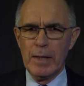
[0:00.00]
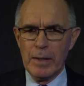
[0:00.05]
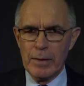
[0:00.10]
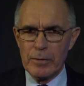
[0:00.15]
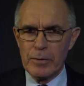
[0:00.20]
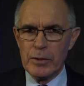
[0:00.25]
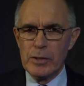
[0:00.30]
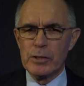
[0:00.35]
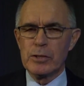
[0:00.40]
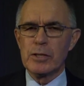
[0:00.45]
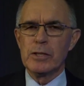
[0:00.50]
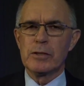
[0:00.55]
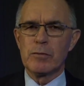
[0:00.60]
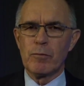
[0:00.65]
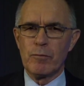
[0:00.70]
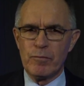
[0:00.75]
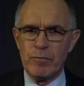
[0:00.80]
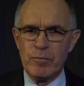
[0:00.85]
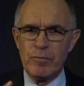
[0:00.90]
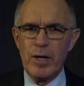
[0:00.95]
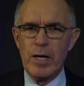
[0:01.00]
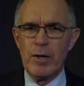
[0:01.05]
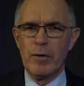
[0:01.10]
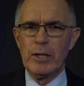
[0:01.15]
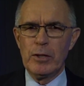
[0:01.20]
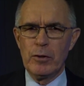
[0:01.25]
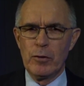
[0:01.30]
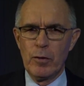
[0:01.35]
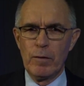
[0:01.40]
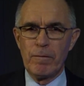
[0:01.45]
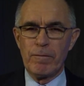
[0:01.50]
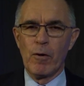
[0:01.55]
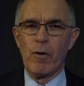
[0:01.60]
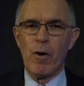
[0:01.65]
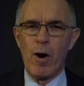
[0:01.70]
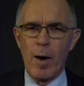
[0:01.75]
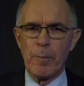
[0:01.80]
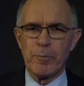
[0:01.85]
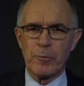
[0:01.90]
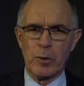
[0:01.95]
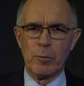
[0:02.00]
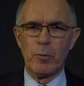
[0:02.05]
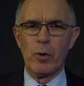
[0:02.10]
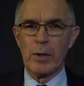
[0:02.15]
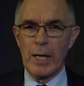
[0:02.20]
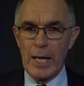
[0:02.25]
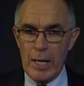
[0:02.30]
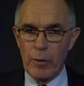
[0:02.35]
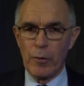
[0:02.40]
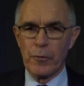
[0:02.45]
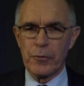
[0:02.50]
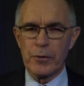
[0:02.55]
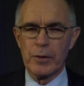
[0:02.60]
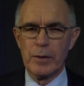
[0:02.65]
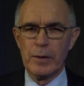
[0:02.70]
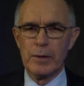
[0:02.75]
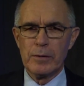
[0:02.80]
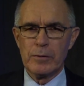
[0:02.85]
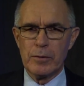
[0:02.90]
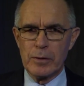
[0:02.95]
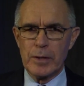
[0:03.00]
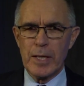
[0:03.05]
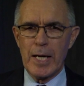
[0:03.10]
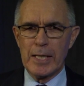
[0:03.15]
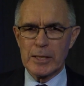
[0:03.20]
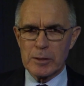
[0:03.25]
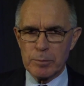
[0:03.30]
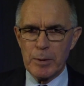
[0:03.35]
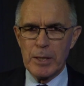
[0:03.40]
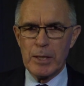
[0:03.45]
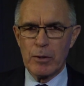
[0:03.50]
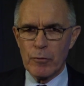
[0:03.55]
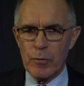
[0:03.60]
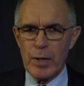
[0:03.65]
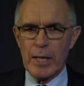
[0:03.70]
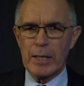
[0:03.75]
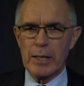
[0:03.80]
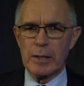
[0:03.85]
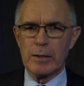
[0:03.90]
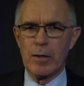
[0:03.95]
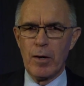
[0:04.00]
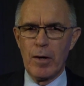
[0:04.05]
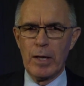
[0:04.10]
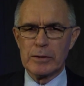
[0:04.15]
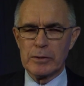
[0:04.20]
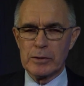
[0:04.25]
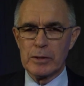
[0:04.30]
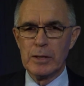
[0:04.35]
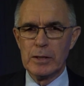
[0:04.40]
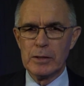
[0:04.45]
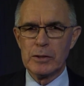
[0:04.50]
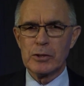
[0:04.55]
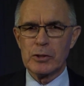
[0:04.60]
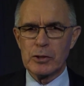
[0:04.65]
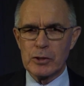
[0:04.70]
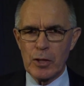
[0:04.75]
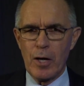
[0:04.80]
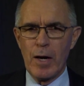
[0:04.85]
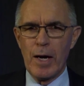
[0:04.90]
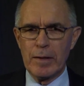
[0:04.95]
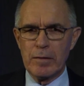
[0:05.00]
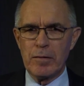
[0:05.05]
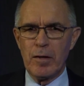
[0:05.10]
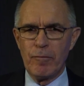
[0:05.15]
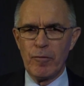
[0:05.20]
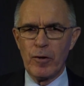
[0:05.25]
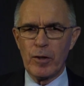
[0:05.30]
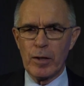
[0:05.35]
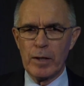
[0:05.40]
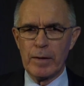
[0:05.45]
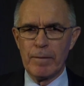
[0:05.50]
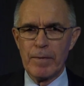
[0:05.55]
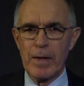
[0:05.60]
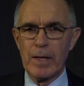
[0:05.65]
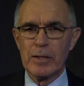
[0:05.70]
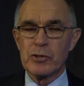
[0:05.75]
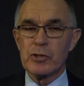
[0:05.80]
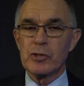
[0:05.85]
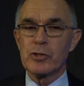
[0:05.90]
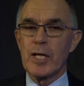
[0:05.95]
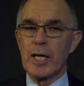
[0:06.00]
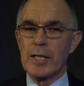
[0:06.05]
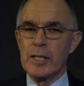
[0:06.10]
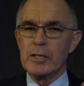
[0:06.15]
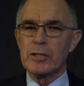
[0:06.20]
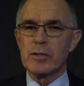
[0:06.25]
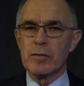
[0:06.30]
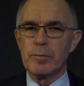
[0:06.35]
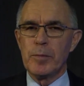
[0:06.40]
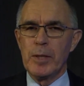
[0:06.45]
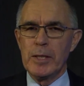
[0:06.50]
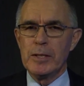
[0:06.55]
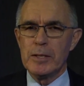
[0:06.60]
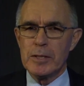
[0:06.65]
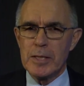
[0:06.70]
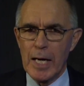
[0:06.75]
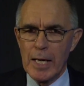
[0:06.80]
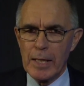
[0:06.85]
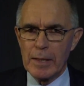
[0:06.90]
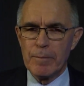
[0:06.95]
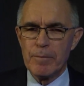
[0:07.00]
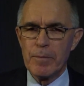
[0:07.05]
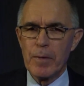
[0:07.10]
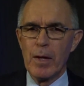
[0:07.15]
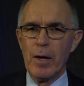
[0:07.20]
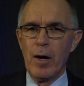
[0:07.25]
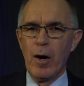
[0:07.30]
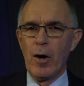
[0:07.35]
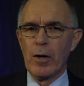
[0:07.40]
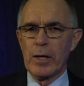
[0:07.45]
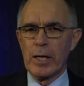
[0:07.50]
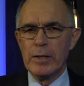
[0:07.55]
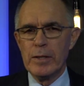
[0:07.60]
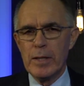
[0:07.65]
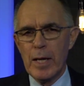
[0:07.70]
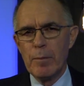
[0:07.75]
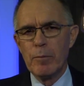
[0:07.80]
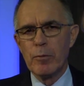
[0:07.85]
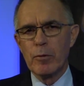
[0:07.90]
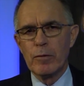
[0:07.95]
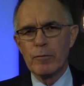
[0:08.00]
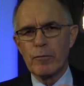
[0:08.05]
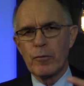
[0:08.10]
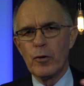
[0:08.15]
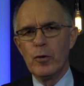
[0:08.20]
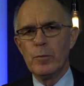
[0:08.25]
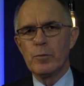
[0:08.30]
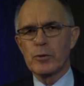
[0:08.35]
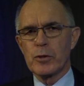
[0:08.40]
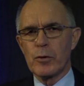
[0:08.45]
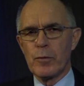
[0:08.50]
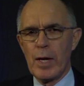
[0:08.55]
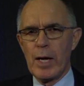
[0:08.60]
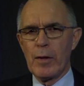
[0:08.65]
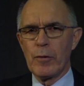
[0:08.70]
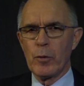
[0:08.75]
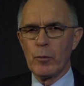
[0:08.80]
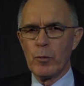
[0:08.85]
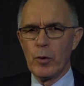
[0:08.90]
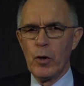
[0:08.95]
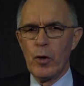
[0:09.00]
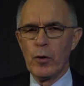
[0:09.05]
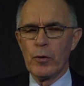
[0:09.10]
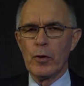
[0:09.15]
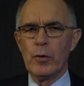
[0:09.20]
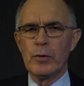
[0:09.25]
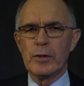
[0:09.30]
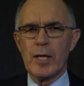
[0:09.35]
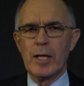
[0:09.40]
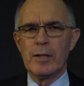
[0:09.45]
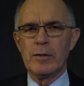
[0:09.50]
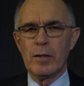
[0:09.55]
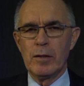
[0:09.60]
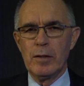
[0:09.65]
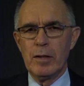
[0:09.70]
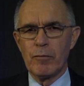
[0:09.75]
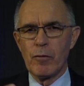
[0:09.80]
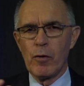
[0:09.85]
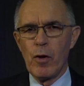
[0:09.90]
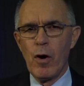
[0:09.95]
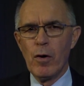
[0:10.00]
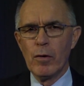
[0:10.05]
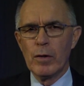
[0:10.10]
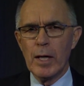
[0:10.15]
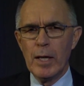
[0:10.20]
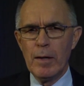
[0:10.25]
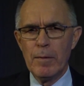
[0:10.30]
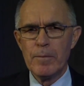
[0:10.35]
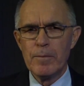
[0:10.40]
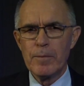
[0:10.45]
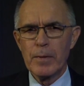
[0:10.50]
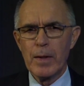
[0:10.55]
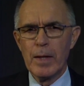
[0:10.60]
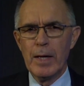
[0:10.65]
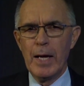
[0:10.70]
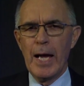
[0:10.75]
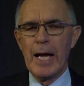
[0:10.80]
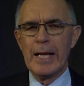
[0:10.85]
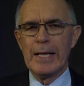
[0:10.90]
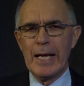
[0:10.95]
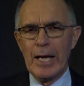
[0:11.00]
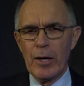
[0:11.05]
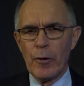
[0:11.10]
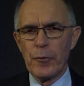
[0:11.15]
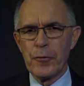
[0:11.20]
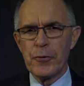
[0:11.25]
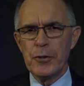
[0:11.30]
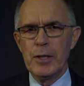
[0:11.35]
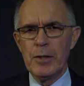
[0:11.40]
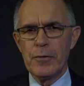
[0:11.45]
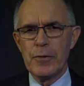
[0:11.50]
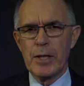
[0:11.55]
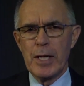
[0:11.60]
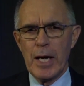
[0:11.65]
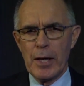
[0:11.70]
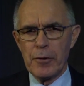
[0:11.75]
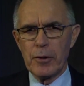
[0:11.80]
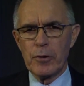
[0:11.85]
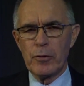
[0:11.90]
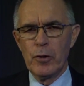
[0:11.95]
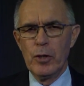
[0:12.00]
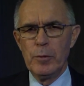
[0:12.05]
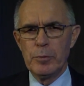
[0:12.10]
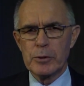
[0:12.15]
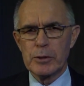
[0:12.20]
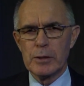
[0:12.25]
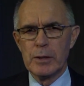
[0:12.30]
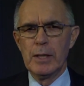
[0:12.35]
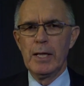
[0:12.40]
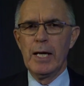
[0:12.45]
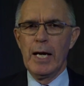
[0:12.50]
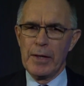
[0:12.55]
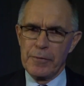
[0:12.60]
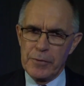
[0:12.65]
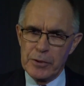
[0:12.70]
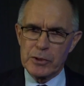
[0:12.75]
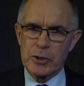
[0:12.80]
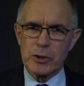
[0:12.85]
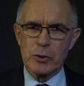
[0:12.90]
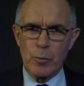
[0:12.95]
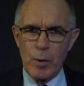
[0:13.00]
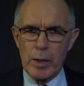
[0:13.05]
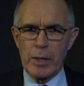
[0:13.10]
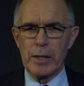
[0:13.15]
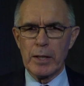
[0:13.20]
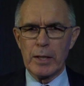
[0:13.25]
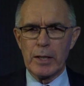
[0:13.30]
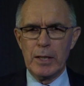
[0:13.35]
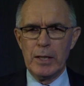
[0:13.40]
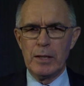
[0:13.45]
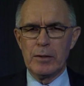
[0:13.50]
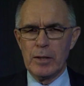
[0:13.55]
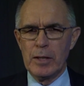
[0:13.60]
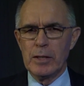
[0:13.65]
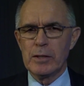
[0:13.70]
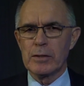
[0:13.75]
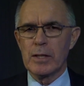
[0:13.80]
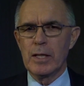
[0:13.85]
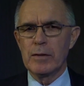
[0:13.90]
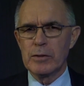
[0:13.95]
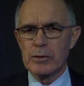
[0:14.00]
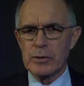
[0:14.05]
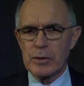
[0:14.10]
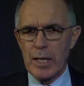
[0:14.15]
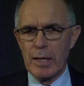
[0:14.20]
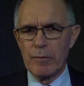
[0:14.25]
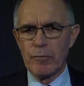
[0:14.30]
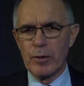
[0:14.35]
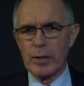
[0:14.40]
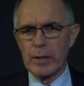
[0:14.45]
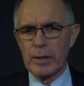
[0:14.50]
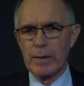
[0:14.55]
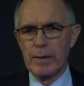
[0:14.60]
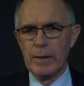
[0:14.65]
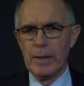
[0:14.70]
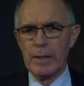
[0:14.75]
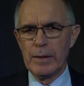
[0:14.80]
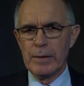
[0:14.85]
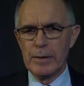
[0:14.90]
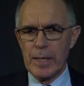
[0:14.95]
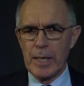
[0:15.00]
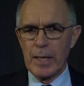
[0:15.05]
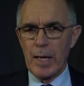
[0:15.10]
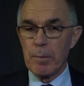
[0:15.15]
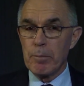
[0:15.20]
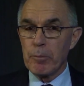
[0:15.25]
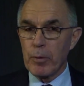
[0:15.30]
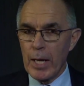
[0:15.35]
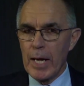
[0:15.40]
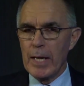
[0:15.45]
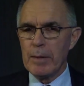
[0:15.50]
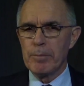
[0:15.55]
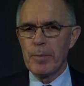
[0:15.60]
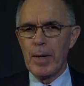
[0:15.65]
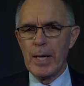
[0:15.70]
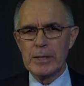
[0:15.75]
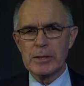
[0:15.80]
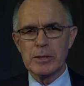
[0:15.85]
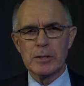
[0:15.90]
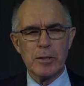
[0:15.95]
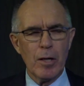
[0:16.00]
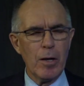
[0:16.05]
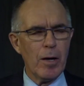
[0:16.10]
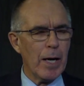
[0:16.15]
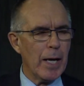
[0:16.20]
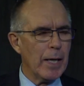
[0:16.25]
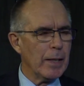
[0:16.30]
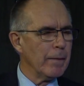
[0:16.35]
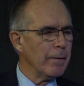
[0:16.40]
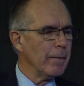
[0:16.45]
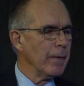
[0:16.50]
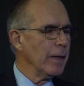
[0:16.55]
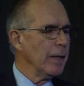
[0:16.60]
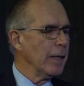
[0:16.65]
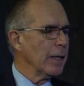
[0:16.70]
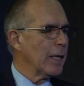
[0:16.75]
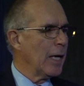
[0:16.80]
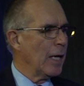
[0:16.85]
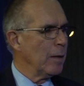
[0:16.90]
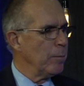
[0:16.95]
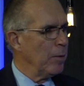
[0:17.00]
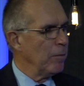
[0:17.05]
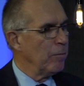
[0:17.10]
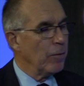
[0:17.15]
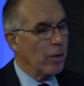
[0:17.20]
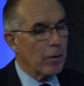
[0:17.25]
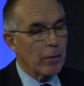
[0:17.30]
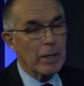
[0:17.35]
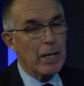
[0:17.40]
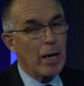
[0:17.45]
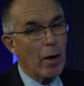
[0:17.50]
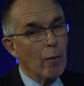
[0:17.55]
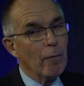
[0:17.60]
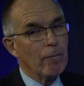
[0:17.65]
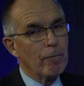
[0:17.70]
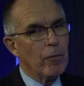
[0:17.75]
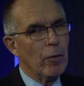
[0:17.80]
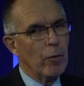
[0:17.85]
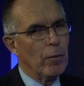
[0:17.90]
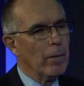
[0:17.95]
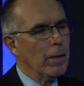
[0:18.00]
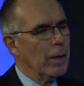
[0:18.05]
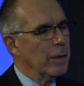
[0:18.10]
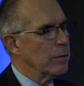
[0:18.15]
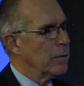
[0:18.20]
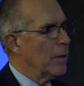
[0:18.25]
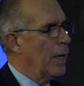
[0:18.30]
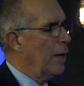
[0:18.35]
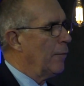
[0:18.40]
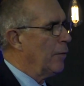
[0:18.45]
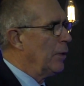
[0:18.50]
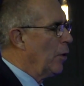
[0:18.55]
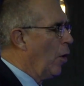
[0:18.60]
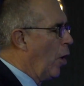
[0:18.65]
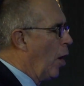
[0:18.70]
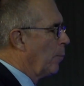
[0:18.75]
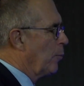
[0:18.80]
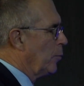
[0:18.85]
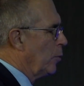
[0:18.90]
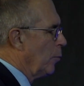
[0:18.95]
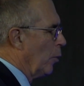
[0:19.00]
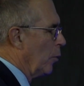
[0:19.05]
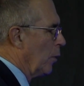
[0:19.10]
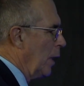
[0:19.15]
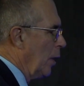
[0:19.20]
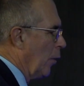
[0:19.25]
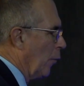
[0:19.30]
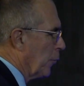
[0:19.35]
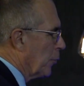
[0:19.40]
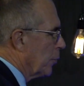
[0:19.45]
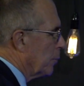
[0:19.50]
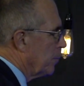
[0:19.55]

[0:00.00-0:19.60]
This is very good for optimal health today. It's being recognised scientifically. Studies have been done on a number of groups around the world who tend to live longer and healthier than other groups, and this is one of the key things they're discovering, that a plant-based diet can be very helpful to having optimal health.